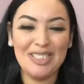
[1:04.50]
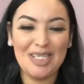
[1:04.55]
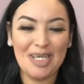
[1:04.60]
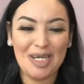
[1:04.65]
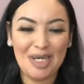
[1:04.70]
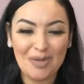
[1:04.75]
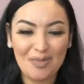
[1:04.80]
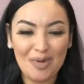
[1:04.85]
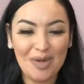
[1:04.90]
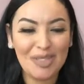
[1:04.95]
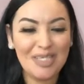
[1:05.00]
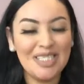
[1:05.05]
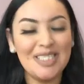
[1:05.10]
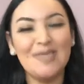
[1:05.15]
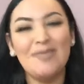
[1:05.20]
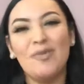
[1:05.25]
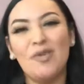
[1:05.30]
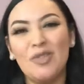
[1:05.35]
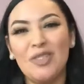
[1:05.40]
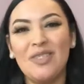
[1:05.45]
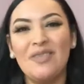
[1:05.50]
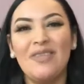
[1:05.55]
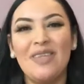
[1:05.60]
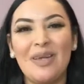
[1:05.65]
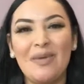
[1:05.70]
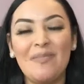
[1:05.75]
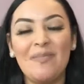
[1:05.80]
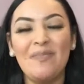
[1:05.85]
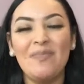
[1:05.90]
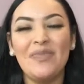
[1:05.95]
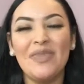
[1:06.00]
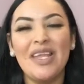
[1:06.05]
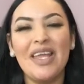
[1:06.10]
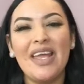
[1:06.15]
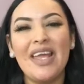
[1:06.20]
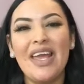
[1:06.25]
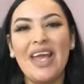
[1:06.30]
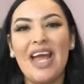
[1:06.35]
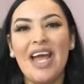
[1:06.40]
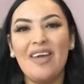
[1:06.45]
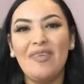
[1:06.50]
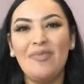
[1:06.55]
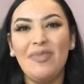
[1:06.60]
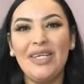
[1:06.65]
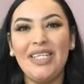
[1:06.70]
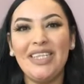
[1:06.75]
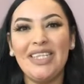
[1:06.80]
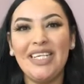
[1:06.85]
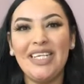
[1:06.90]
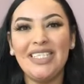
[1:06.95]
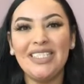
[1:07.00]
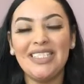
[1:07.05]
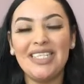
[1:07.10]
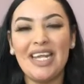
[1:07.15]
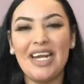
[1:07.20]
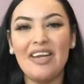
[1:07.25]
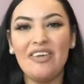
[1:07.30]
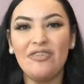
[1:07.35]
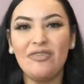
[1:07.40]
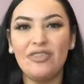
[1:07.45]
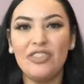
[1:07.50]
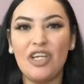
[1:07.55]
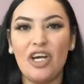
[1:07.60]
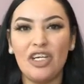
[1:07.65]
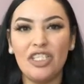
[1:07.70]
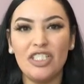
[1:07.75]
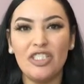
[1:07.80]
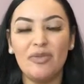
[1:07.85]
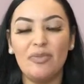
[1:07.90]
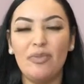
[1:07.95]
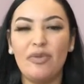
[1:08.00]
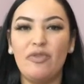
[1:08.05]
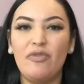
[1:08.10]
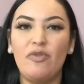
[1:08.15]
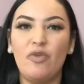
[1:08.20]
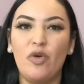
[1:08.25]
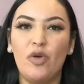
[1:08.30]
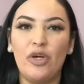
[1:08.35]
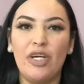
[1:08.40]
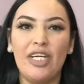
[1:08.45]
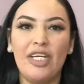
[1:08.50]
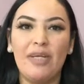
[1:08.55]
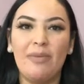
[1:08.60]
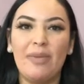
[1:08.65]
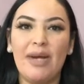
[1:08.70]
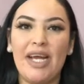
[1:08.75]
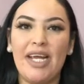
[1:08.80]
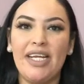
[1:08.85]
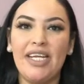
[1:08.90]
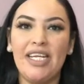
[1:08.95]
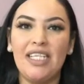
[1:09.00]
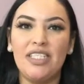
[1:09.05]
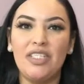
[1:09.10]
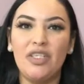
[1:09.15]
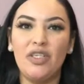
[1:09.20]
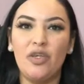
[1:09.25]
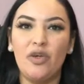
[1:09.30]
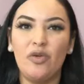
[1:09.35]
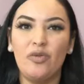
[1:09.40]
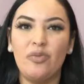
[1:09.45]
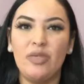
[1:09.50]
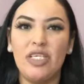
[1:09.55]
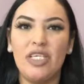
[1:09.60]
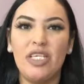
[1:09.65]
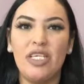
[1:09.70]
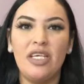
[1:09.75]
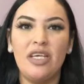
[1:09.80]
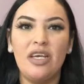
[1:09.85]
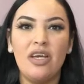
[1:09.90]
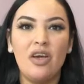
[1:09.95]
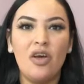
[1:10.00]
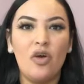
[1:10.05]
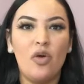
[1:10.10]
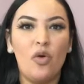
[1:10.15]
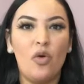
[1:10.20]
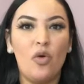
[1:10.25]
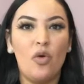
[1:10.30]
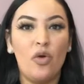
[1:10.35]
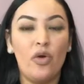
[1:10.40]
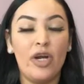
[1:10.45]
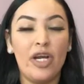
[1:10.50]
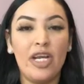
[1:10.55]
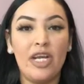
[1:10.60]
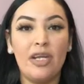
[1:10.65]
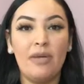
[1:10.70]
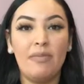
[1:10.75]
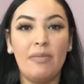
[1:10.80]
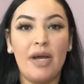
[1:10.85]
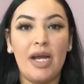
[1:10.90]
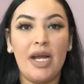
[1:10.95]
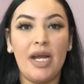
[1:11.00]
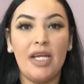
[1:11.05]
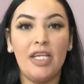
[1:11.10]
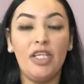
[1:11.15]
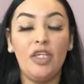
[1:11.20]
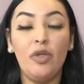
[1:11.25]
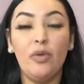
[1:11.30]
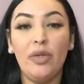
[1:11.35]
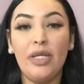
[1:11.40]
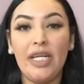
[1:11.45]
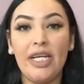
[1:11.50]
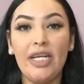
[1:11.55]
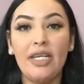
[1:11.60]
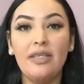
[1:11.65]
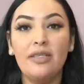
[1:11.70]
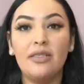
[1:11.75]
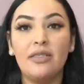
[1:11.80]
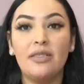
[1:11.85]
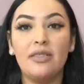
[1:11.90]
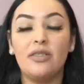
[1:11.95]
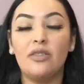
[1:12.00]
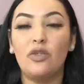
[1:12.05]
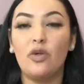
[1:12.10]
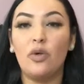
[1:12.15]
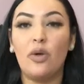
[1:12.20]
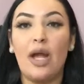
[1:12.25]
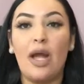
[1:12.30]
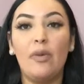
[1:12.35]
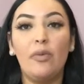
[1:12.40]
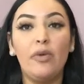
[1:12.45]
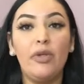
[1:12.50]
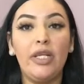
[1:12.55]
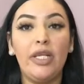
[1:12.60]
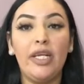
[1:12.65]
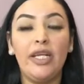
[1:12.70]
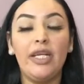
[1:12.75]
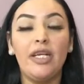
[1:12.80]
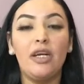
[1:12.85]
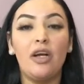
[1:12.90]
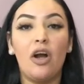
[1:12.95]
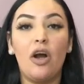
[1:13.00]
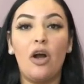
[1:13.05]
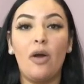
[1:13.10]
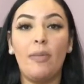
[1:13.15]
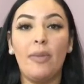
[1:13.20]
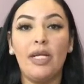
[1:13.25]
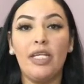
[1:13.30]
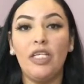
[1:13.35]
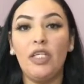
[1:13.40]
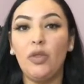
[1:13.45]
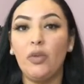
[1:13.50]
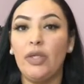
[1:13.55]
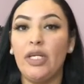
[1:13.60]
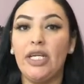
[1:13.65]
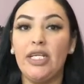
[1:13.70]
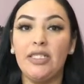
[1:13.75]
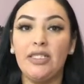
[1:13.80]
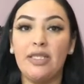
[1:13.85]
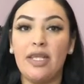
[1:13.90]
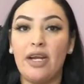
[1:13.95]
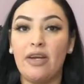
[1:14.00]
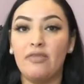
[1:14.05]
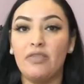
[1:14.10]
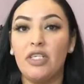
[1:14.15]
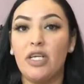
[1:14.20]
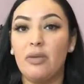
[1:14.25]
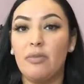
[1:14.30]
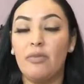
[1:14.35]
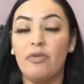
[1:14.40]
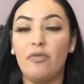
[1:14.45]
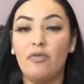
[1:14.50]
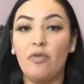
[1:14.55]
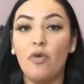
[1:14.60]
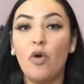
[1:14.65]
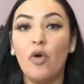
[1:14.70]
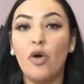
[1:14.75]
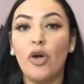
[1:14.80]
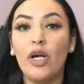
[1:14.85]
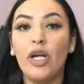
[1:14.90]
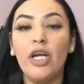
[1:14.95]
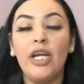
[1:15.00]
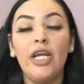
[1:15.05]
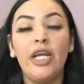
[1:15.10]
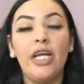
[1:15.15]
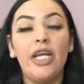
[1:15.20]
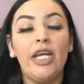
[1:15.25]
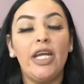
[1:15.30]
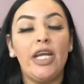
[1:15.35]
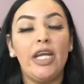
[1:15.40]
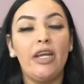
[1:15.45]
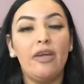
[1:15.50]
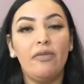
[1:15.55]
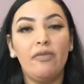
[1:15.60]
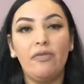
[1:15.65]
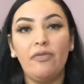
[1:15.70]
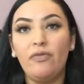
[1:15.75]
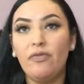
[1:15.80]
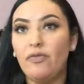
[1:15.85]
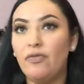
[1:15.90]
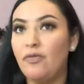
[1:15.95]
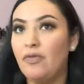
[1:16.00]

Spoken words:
to talk about, because most of them have been things that I've talked before in my get to know me or in my Q&A's. So I will link all my Q&A's that I've done before. If